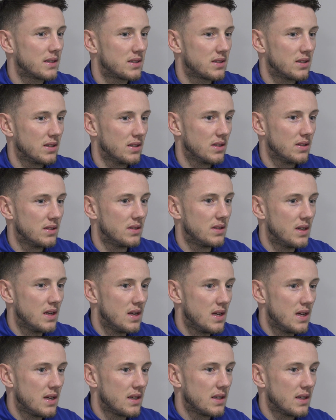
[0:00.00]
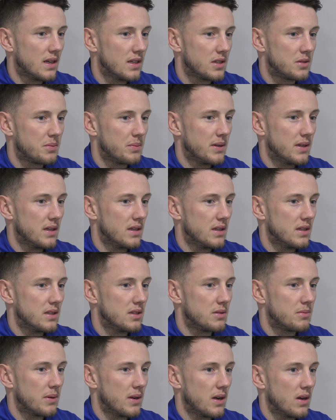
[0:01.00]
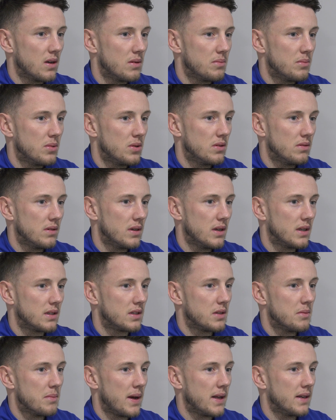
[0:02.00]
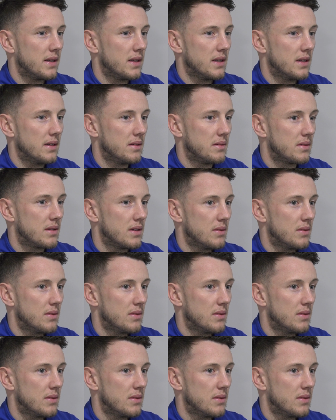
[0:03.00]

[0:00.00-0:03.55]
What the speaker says: So, yeah, it's been a lot more demanding